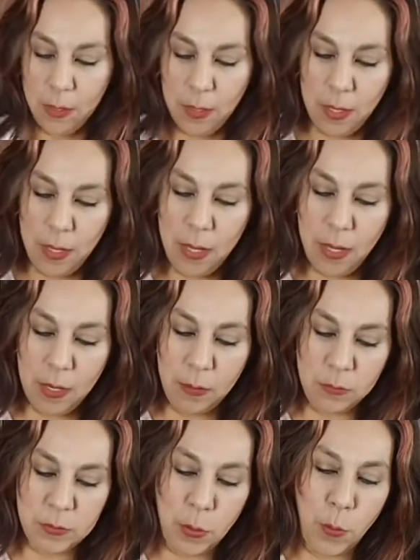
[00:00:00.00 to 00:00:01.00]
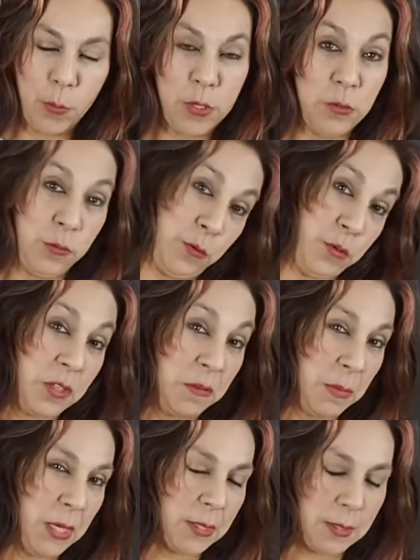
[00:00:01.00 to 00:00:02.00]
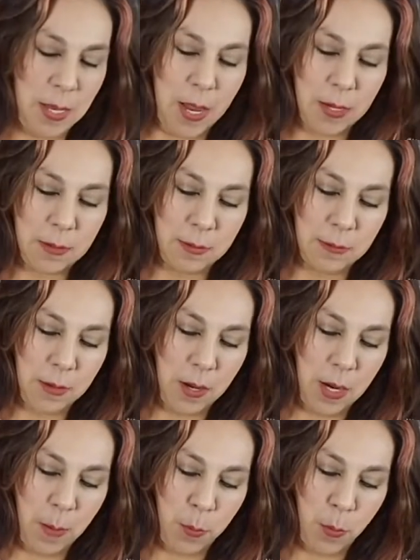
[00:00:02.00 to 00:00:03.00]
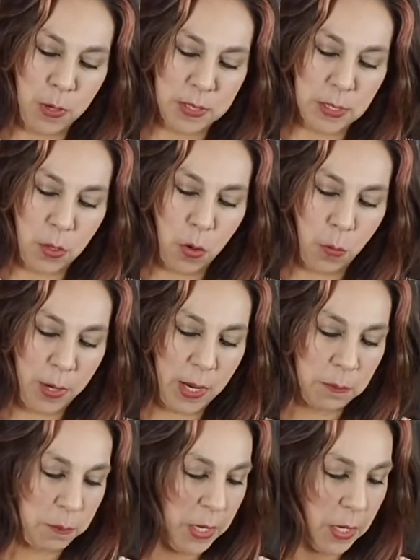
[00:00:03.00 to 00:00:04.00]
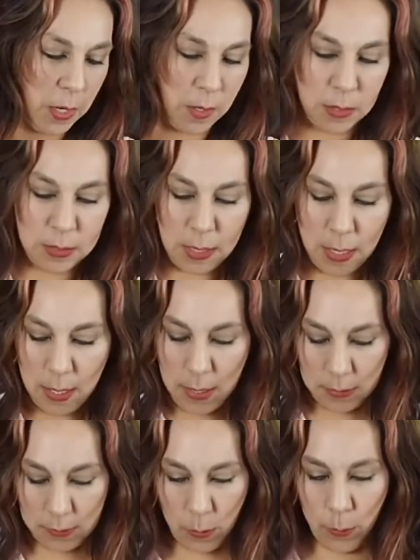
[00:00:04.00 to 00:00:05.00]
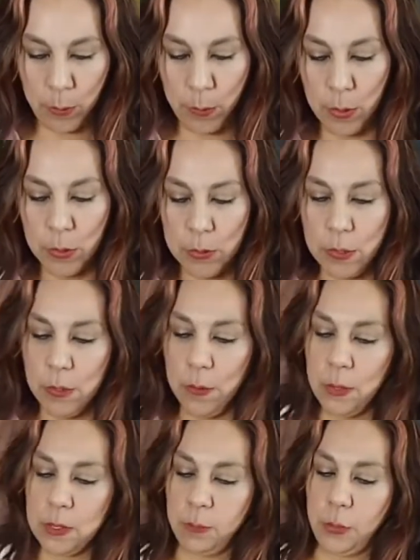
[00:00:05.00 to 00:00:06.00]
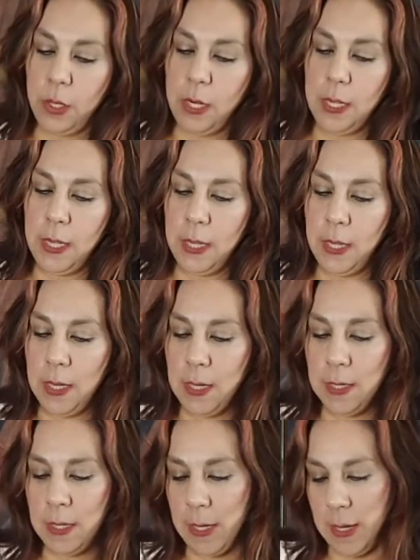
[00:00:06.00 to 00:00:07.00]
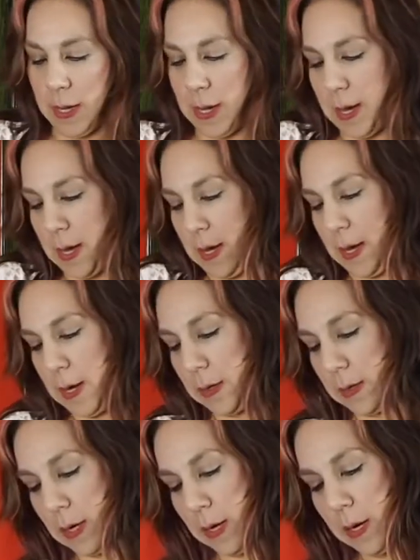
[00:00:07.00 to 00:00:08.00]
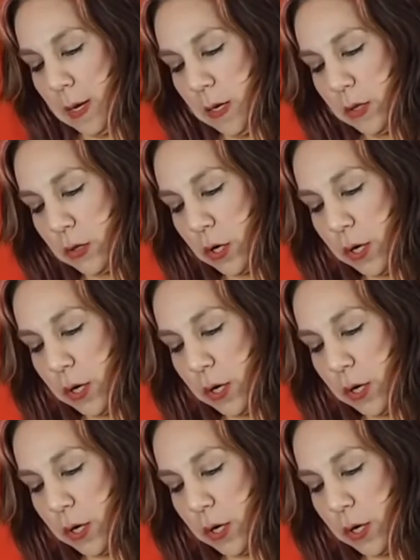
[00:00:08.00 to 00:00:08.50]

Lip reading: And so you just missed that a couple of weeks ago we had pecans. So what we're going to do is put it in and turn